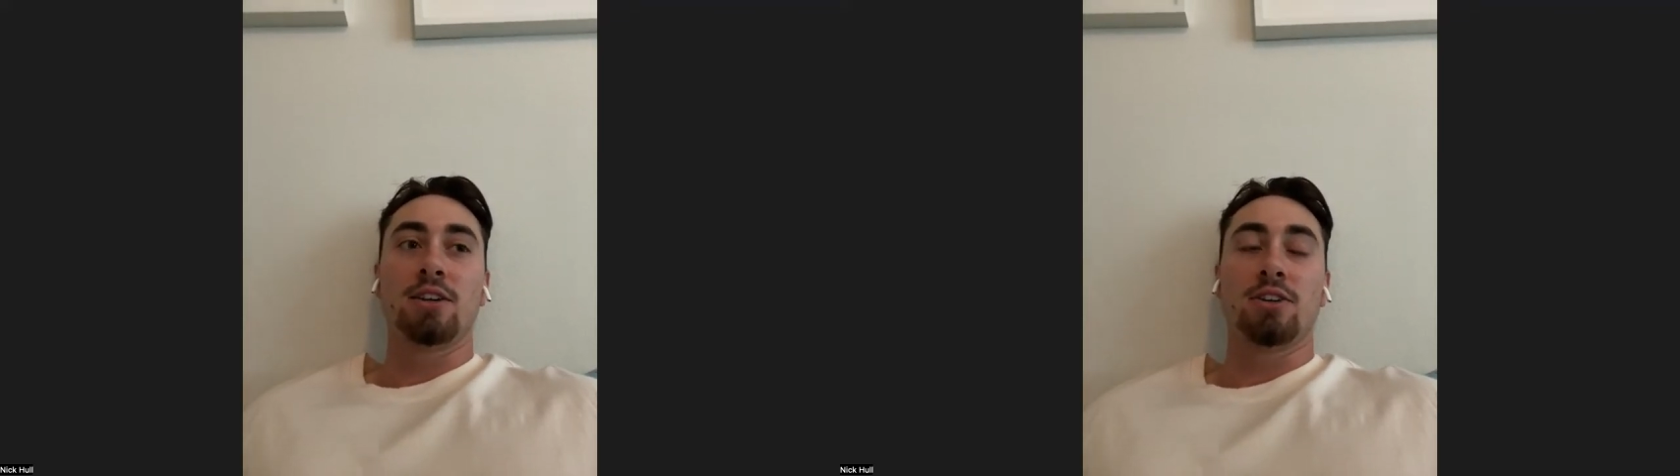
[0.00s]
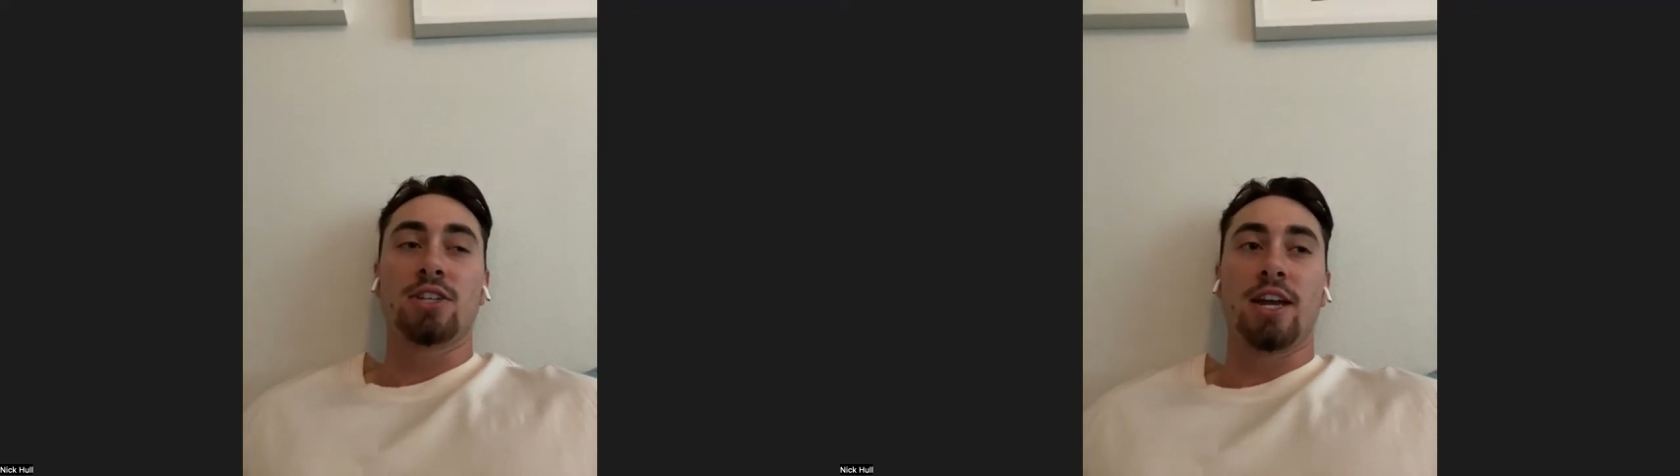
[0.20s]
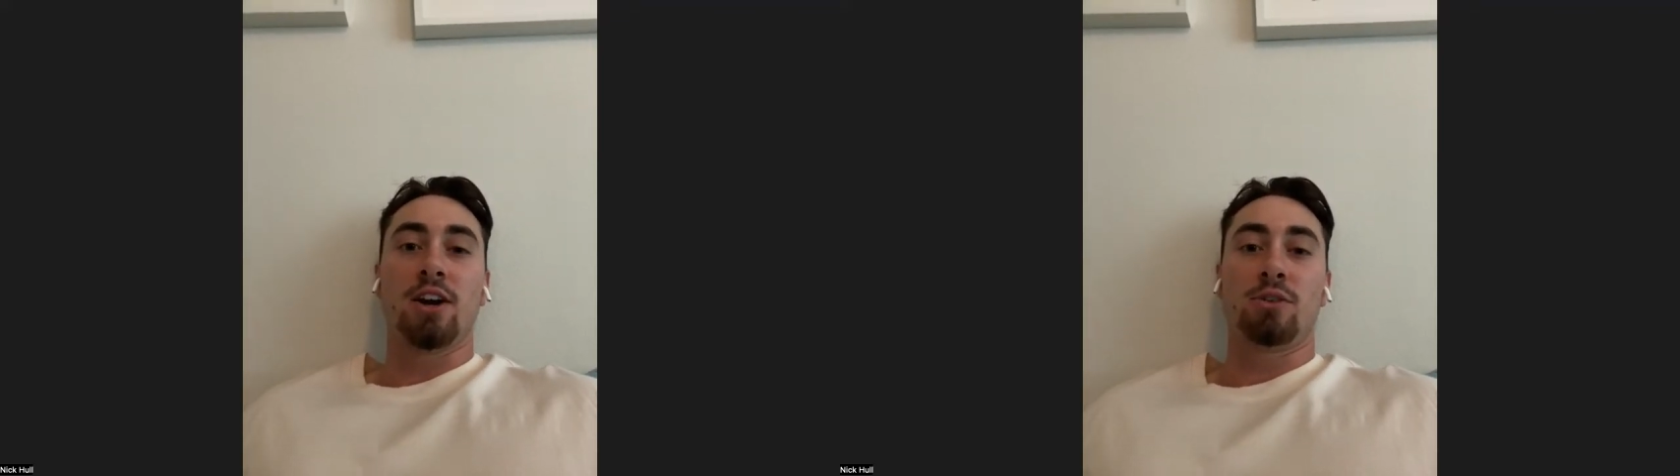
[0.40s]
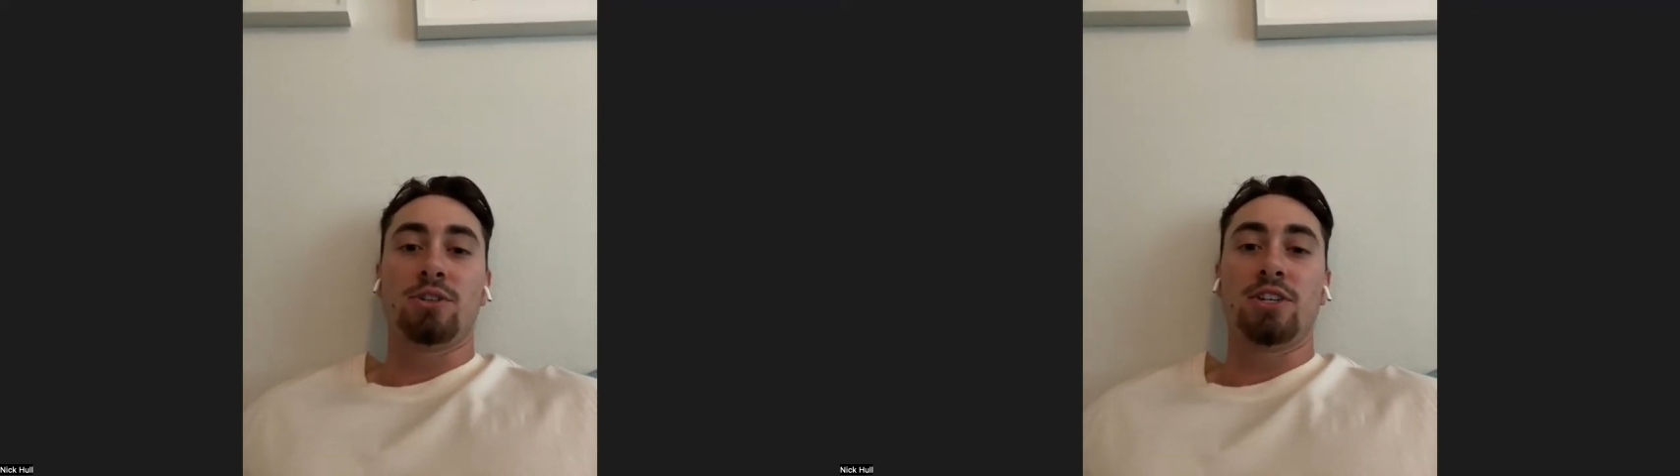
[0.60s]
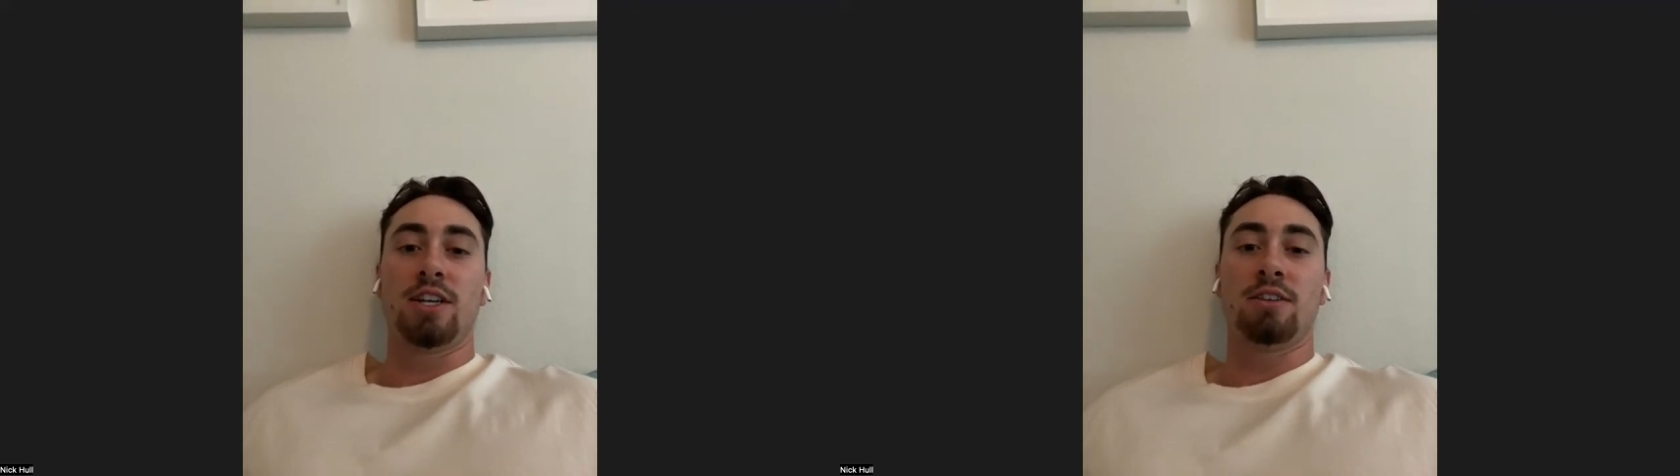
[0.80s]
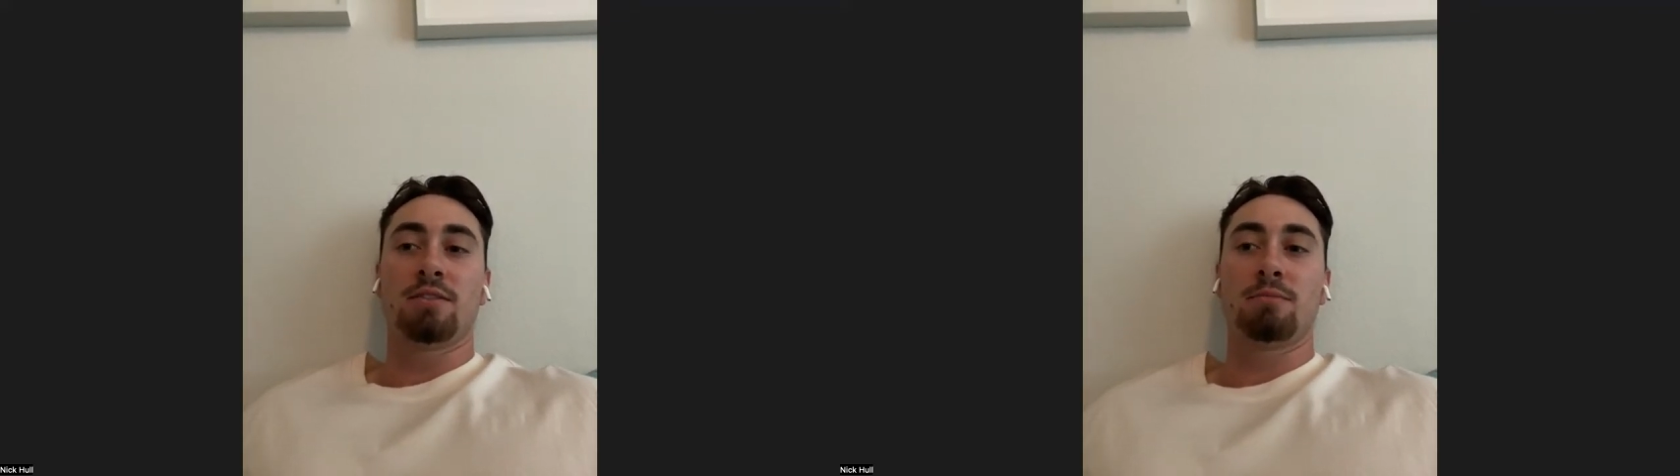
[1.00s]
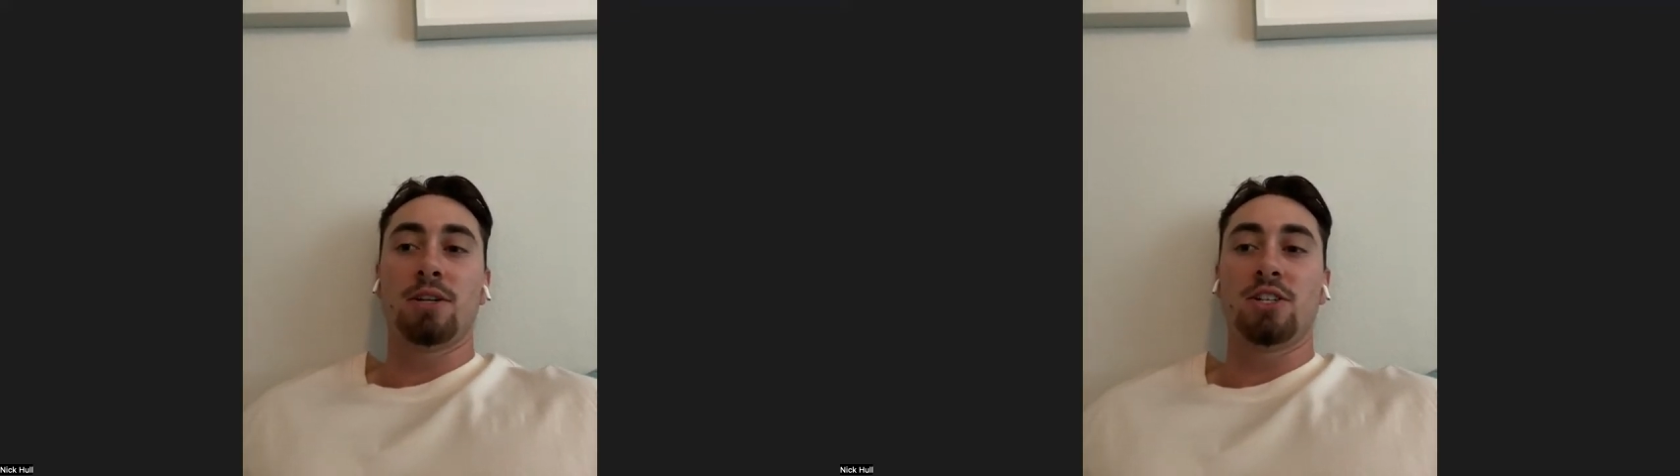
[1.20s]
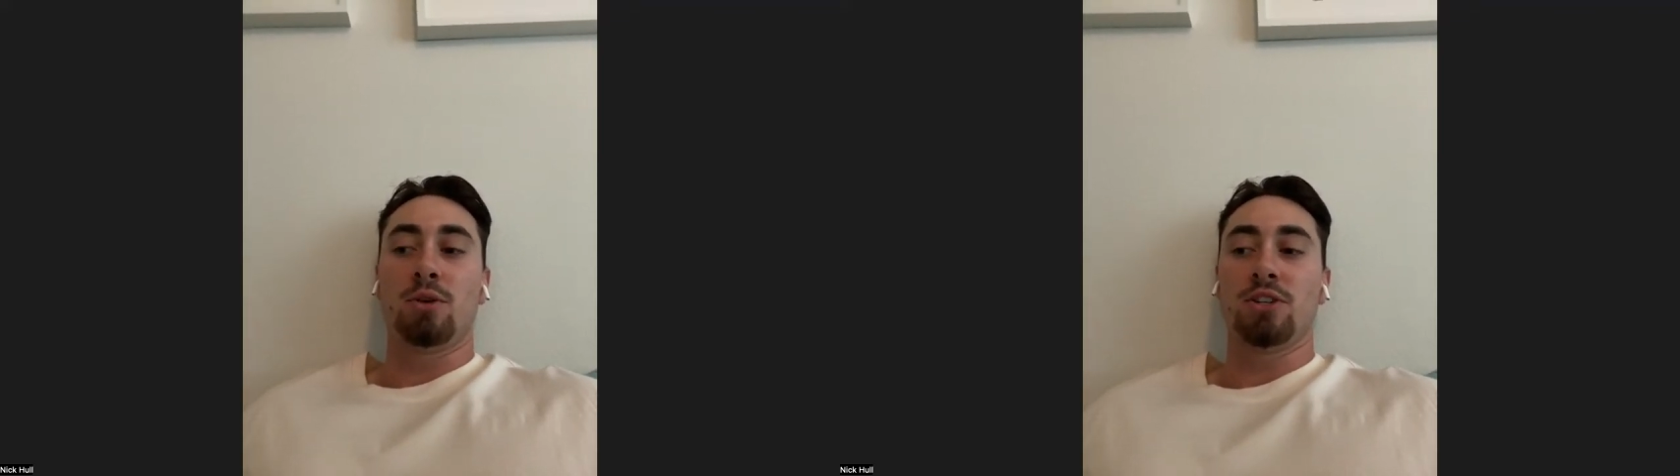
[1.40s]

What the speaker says: staying on a routine, pitching